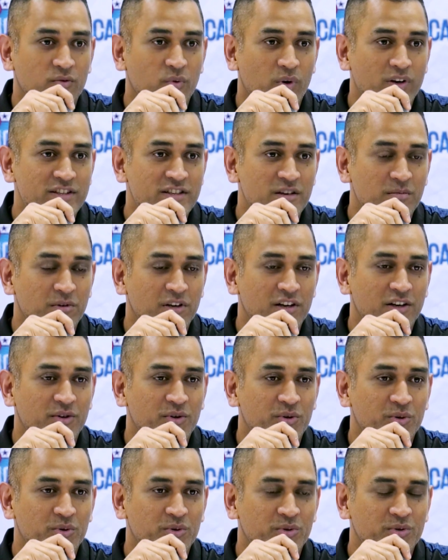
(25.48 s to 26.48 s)
quite similar
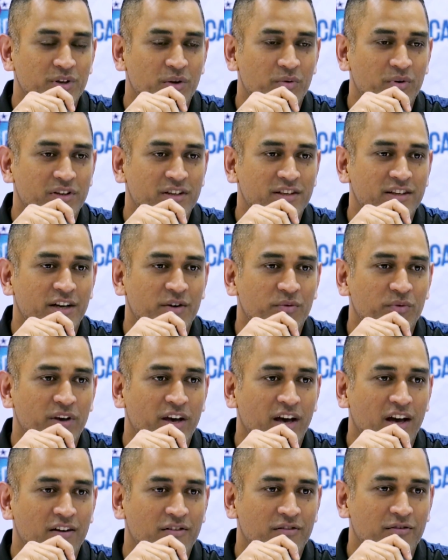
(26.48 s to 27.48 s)
to the weather that we
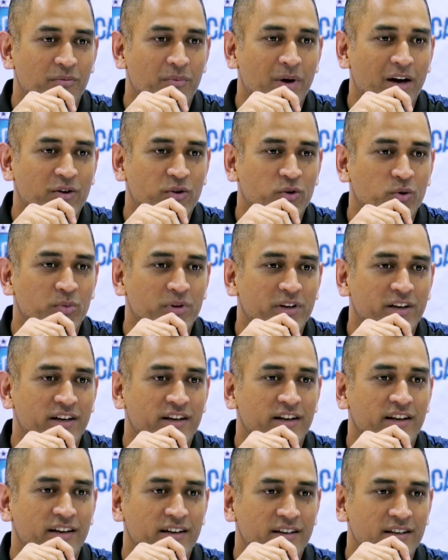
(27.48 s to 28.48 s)
have back home in
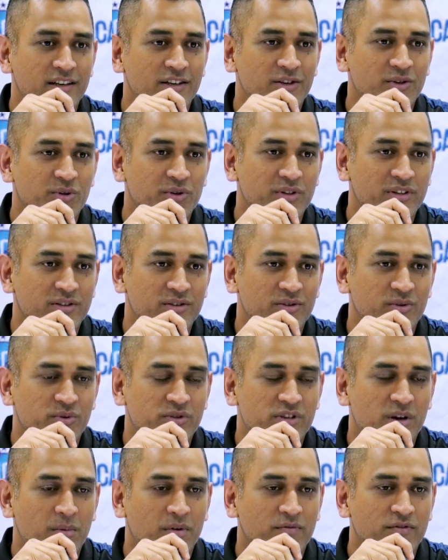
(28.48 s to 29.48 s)
India, to
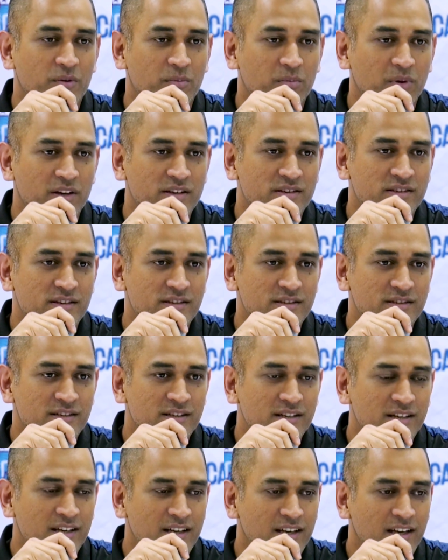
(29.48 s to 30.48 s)
some of the places.